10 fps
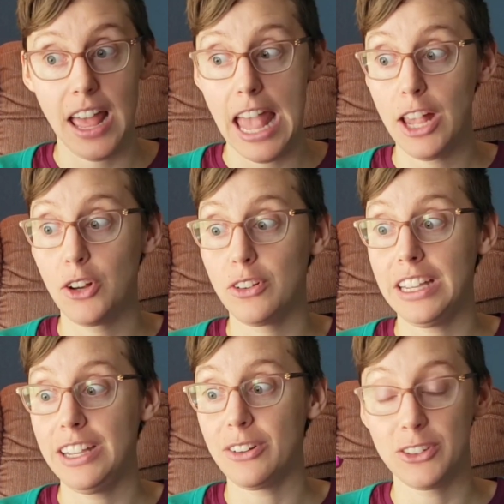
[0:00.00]

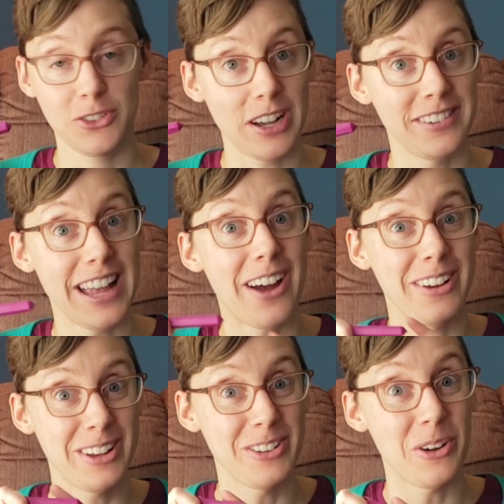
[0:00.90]
angry or stressed
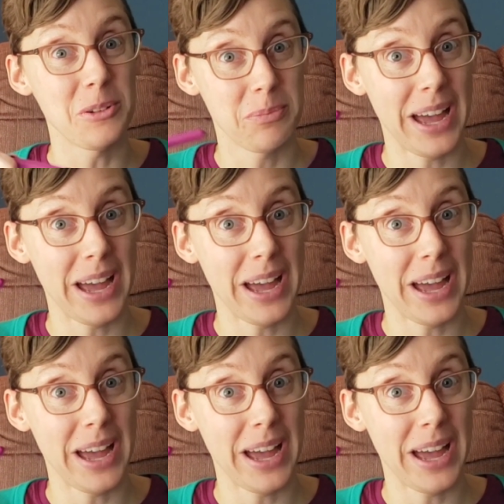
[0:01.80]
out adult